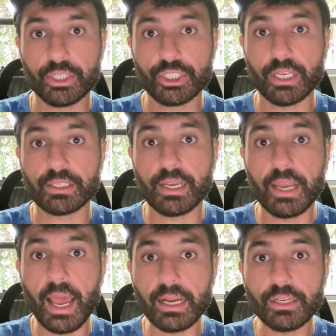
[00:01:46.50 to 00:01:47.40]
suggest
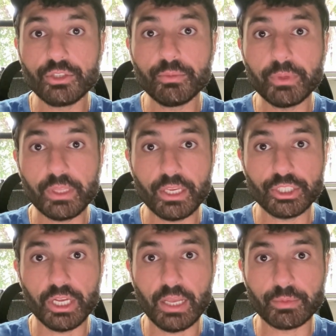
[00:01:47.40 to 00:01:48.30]
ninety-two million
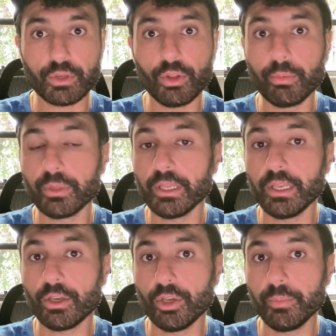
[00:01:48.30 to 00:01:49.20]
jobs
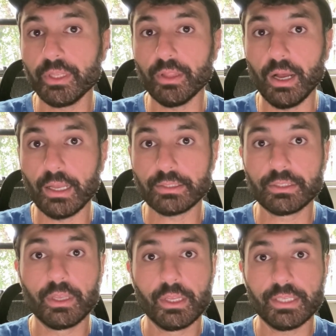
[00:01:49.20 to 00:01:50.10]
globally could be lost
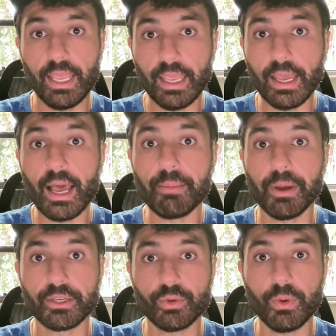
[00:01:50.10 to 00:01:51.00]
to A I
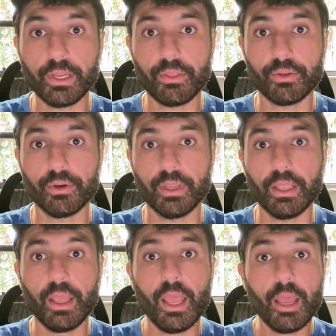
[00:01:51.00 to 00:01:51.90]
by twenty thirty.
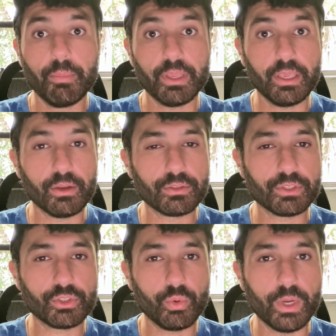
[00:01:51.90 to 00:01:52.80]
But here's
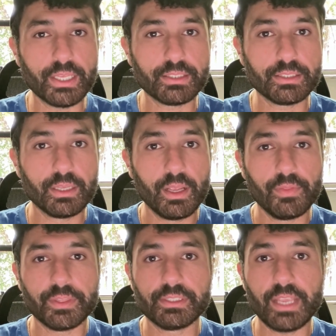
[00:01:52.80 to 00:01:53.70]
the twist.
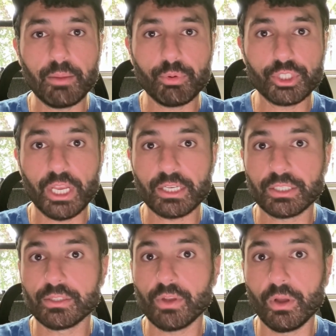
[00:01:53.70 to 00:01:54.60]
The same
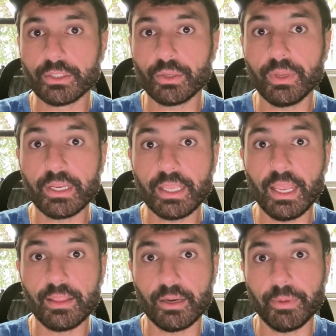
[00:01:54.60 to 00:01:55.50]
projections also
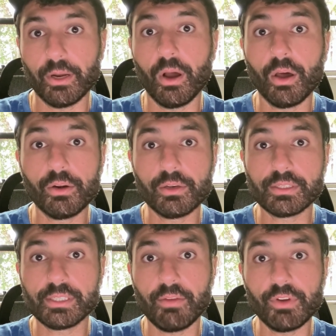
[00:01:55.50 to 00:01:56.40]
indicate that about one hundred
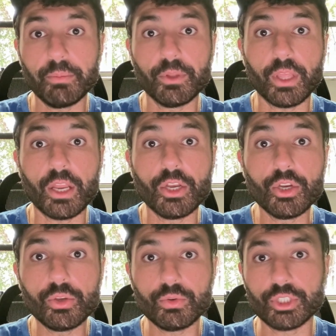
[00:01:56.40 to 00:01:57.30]
seventy million
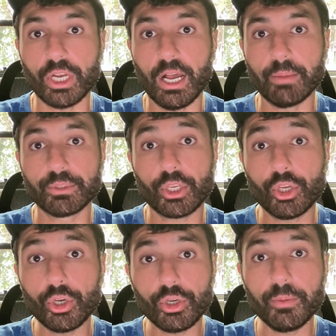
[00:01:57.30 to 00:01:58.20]
new jobs
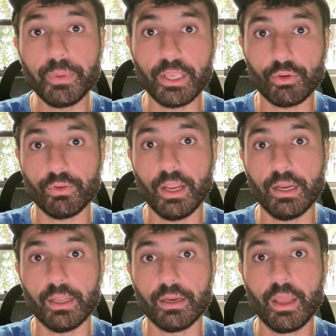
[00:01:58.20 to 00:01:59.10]
could be
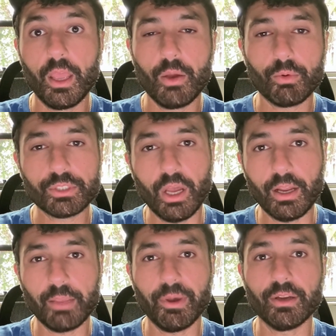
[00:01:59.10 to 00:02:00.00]
created. We're
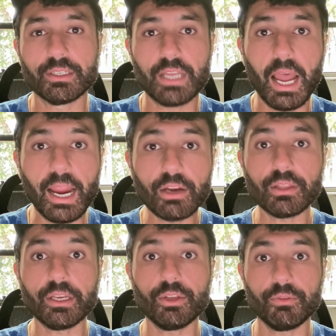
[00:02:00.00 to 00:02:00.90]
talking about
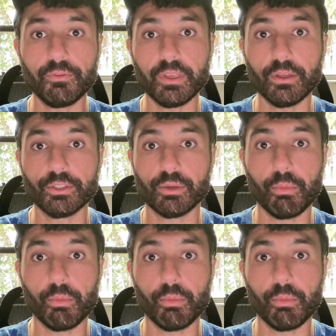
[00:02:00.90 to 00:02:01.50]
entirely new fields